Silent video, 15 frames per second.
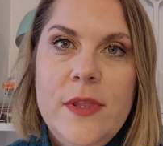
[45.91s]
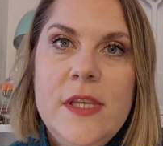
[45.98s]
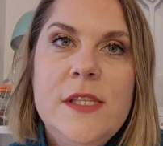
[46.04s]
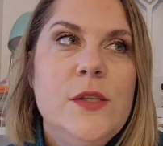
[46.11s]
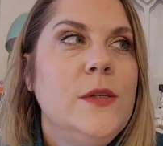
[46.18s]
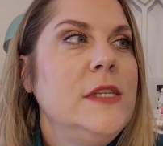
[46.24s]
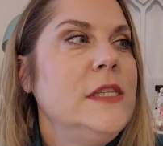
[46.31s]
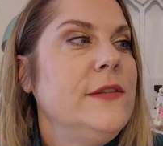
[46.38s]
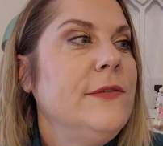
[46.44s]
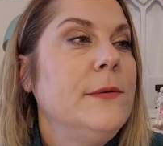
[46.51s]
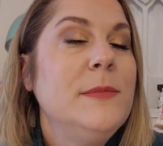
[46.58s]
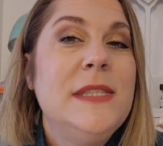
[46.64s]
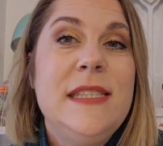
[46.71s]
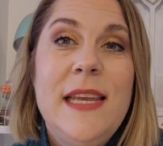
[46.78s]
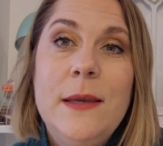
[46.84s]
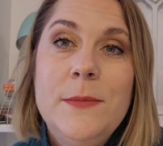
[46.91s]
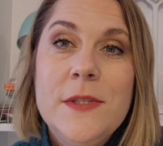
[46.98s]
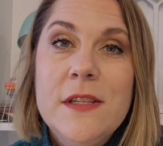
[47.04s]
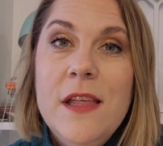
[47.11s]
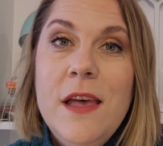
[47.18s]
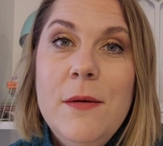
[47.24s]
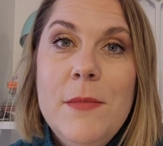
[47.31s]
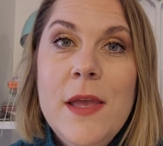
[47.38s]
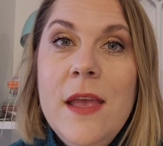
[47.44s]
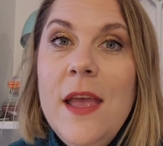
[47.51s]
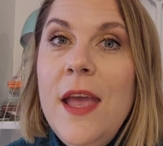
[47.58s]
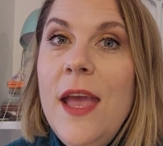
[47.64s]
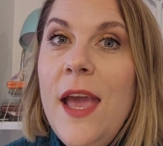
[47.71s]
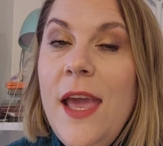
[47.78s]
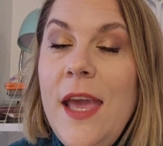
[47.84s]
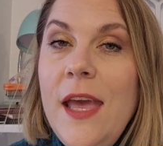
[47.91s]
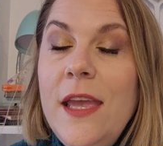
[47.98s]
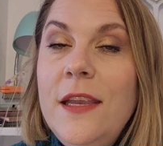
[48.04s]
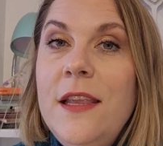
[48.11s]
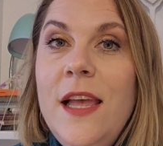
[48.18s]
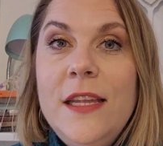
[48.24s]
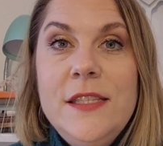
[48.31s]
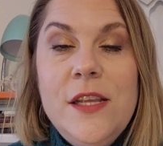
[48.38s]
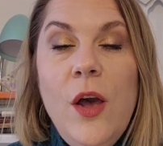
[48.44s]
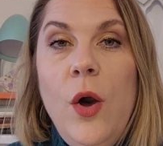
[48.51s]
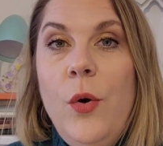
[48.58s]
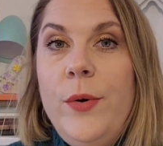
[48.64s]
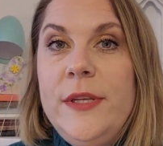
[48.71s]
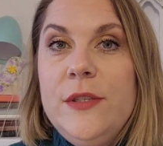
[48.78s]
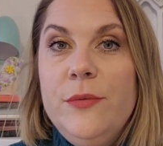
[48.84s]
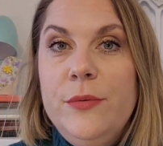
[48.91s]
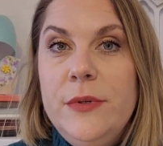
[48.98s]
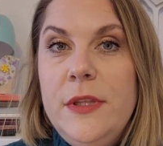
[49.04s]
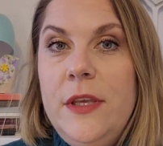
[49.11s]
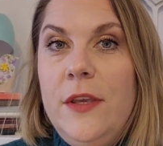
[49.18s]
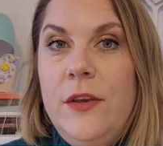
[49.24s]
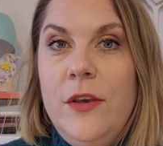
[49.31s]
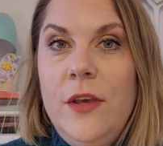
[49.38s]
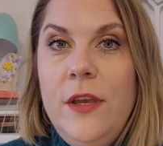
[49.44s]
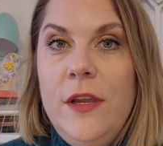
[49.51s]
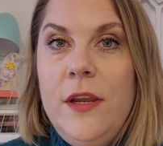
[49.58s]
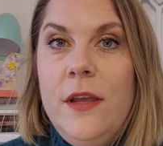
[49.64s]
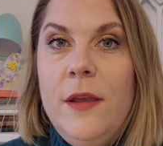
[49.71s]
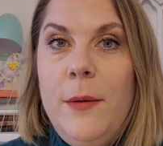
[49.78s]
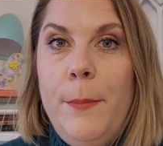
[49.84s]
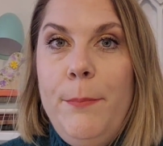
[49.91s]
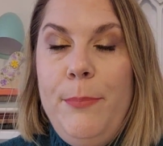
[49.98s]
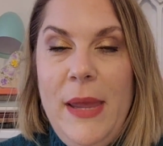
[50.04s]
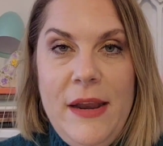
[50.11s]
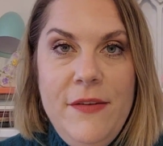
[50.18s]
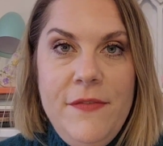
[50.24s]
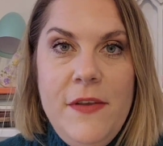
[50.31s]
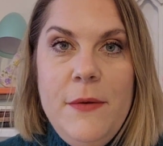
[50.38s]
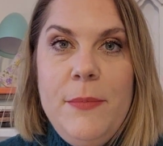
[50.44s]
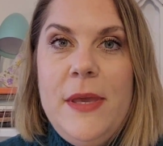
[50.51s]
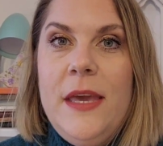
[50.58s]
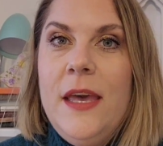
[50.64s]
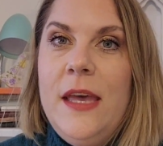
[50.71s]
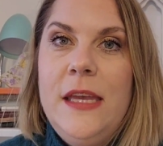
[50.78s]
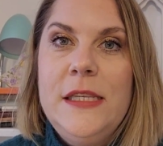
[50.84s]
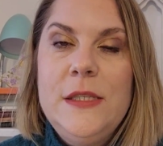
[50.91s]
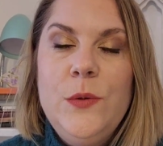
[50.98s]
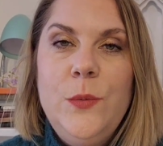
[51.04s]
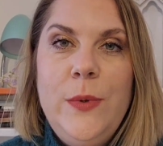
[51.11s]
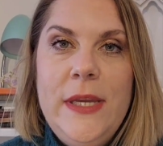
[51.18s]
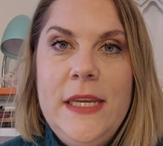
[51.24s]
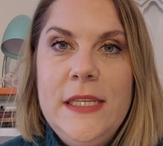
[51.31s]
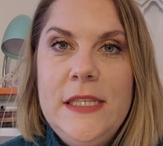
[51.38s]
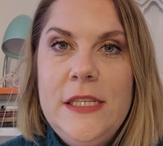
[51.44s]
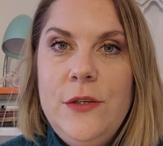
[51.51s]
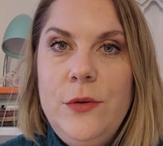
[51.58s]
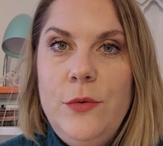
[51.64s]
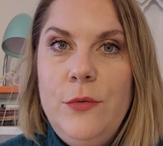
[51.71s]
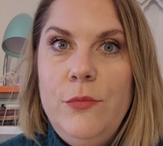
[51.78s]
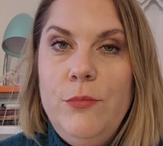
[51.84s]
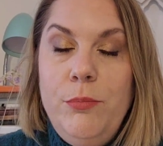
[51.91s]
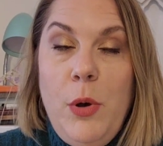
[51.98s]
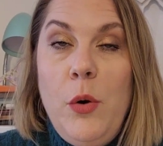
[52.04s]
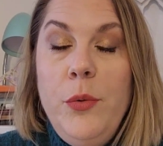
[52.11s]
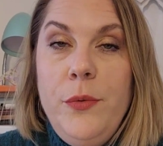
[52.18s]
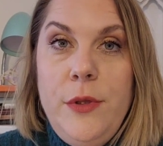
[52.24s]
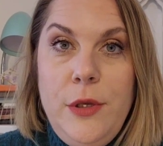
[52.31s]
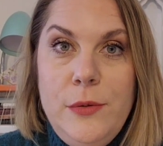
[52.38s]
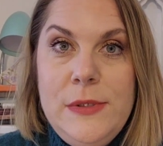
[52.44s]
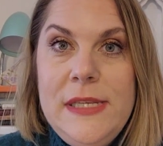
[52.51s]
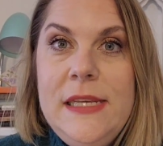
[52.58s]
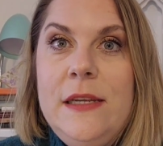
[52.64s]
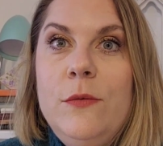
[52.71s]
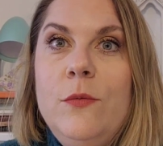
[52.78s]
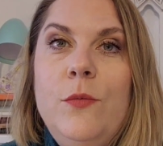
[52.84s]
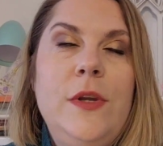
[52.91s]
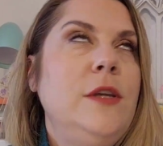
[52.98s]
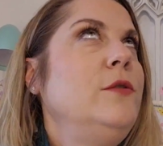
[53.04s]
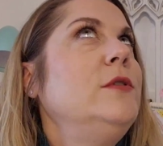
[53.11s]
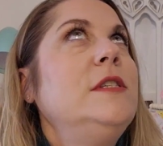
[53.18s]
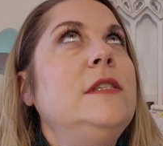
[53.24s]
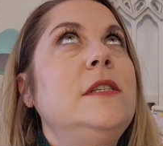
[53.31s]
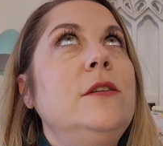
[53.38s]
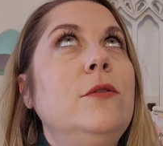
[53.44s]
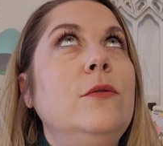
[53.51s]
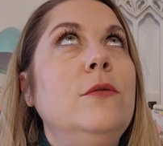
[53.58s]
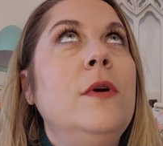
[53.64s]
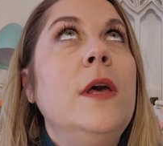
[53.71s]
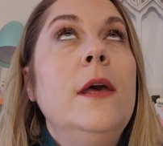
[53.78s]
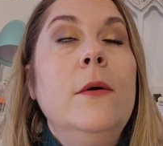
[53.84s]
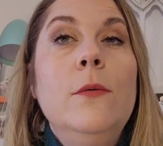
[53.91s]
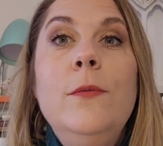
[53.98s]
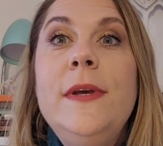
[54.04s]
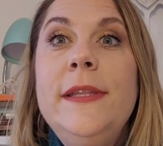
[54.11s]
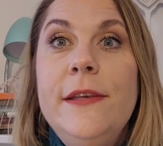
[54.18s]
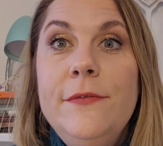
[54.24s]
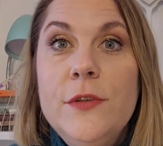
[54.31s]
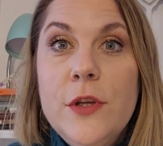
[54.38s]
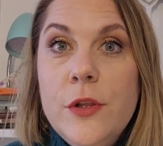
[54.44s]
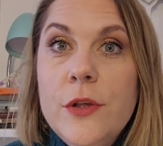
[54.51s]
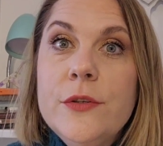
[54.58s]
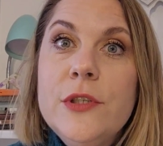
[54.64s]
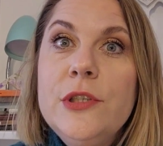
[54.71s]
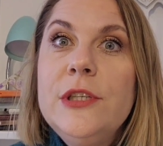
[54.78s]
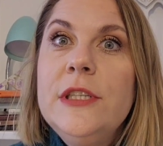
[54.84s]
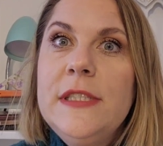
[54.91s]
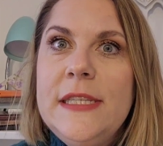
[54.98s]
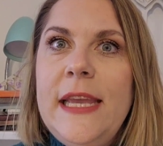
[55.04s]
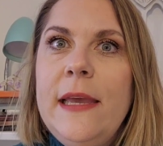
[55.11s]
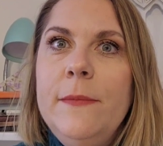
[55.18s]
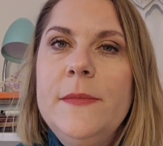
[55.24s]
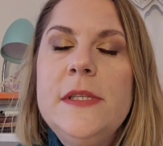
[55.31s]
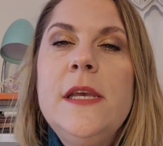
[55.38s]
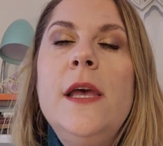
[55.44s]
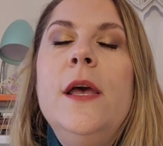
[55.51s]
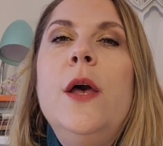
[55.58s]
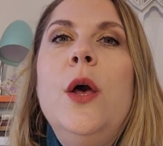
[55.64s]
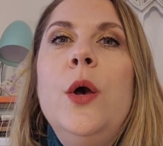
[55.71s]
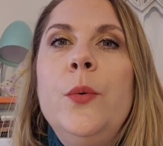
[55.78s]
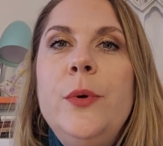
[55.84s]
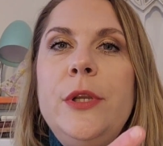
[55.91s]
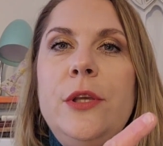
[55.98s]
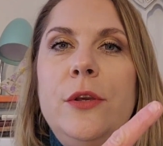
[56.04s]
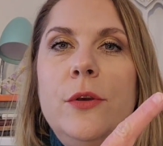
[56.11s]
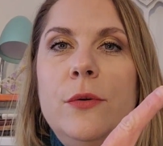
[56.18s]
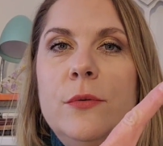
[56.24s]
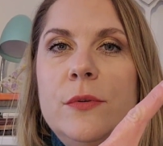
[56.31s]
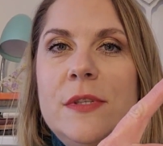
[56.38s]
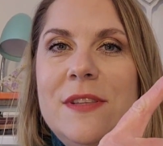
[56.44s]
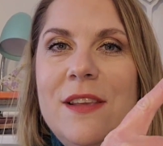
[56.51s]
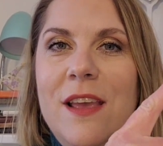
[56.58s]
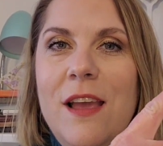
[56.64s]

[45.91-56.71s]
This one is from Sam's Club, and that's always a really good benefit because we get to both use it, and we used to, when we lived closer to Sam's, would use,